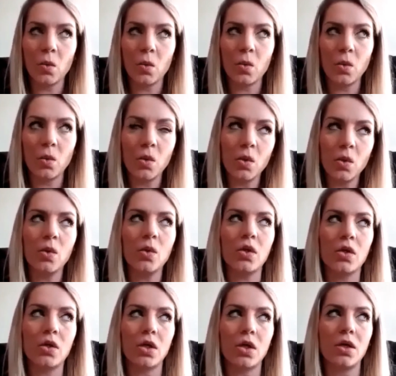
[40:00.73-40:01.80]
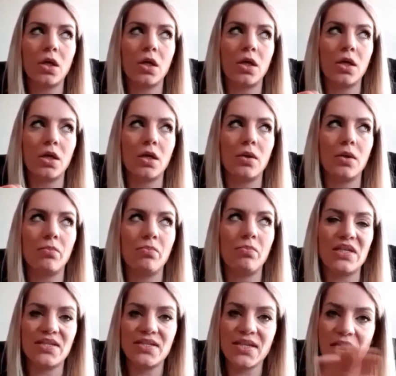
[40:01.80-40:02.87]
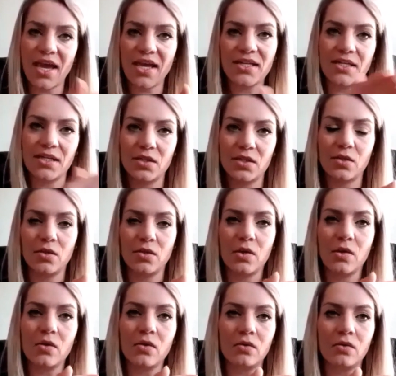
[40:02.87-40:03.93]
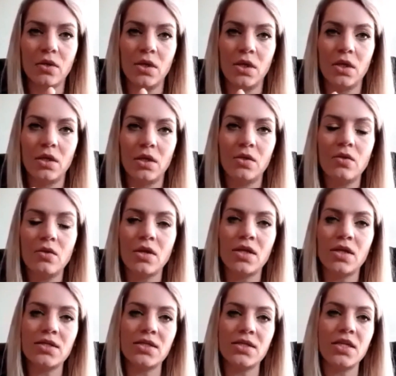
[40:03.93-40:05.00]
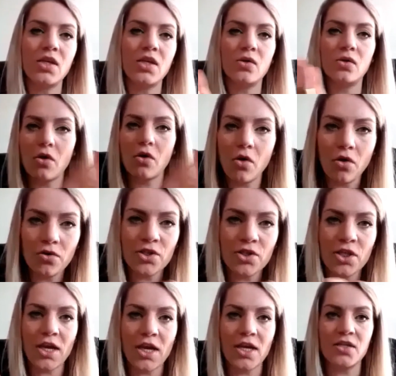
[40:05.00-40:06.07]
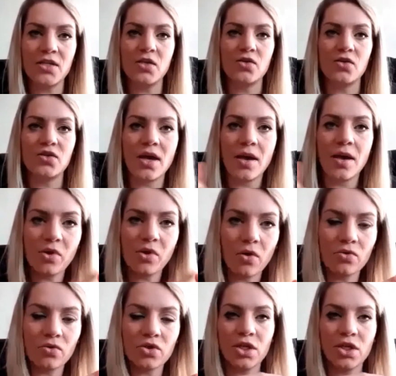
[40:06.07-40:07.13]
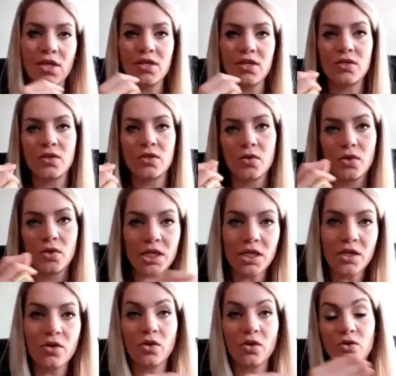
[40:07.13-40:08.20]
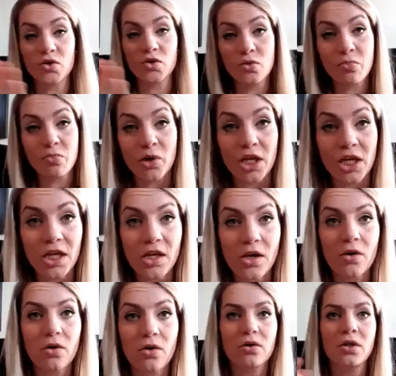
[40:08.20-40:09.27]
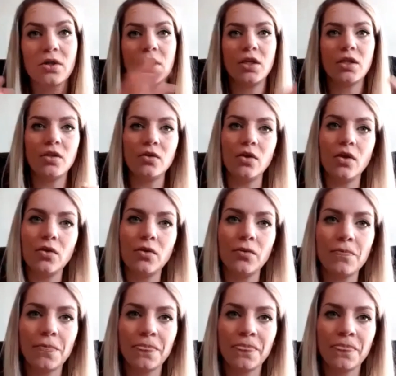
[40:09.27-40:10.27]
look beside it. You know, you can see your conscious, your subconscious, your ego, your superego, you know?